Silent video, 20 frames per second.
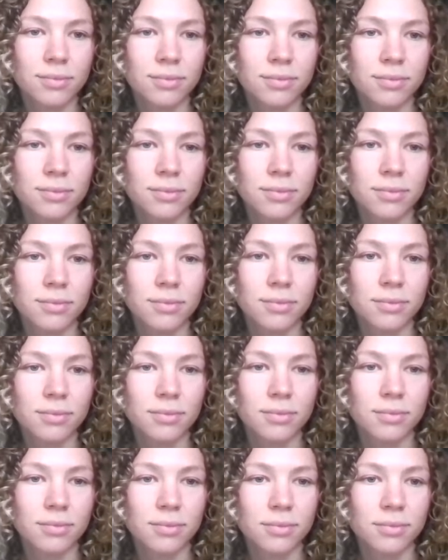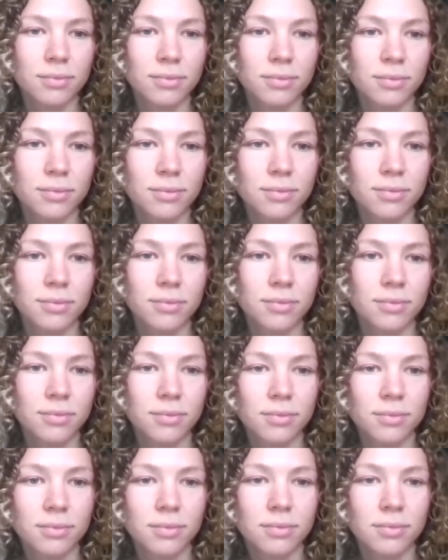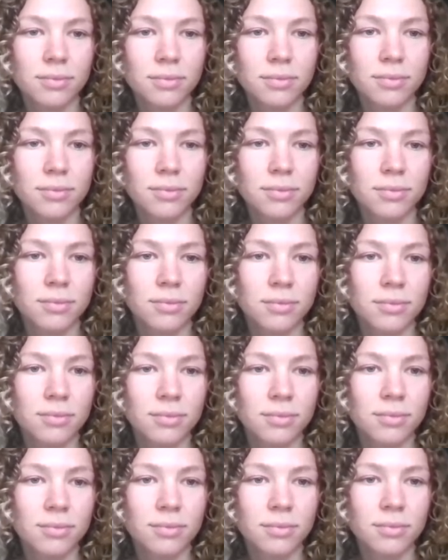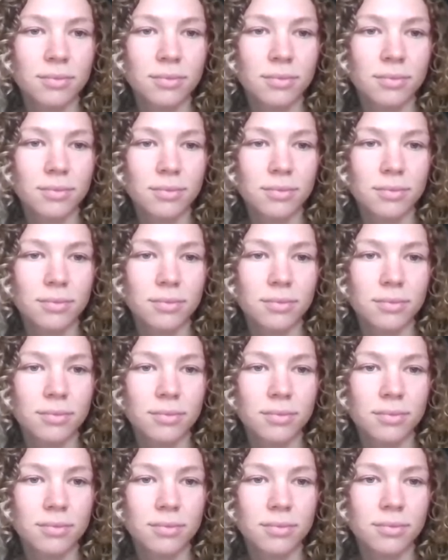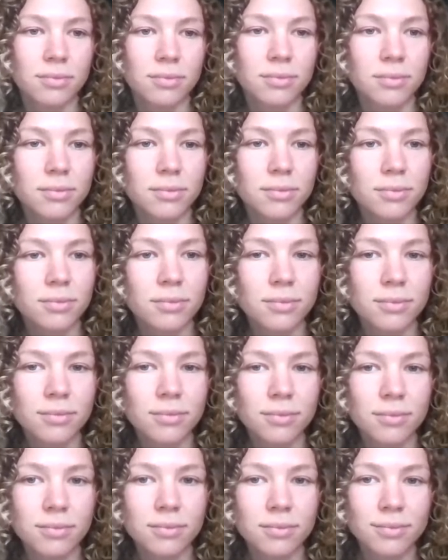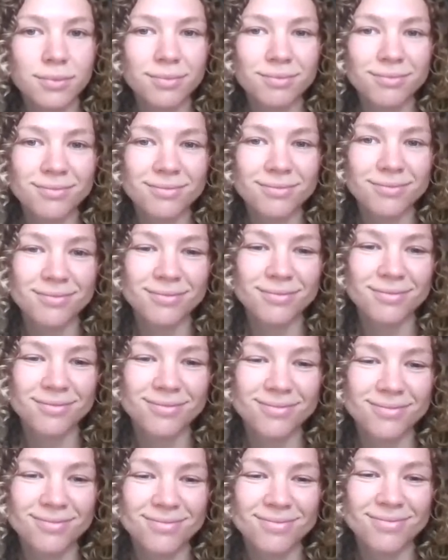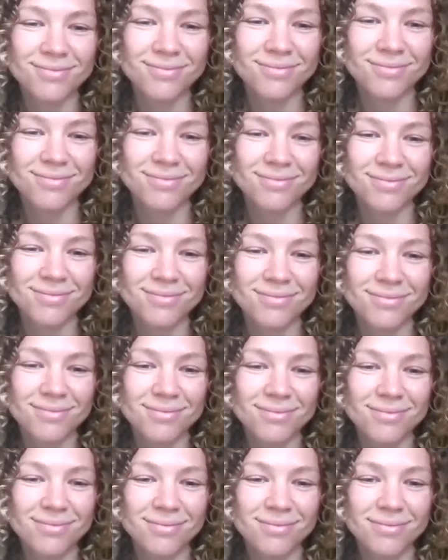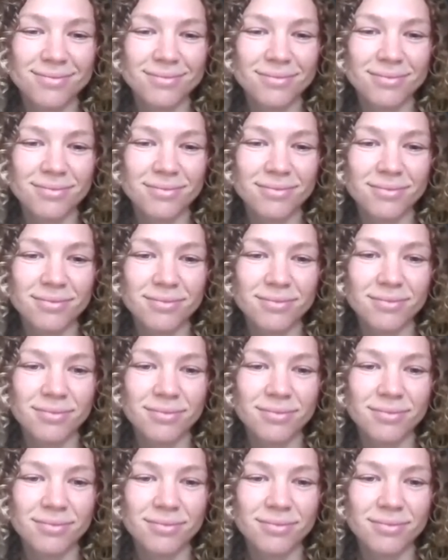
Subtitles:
(silent)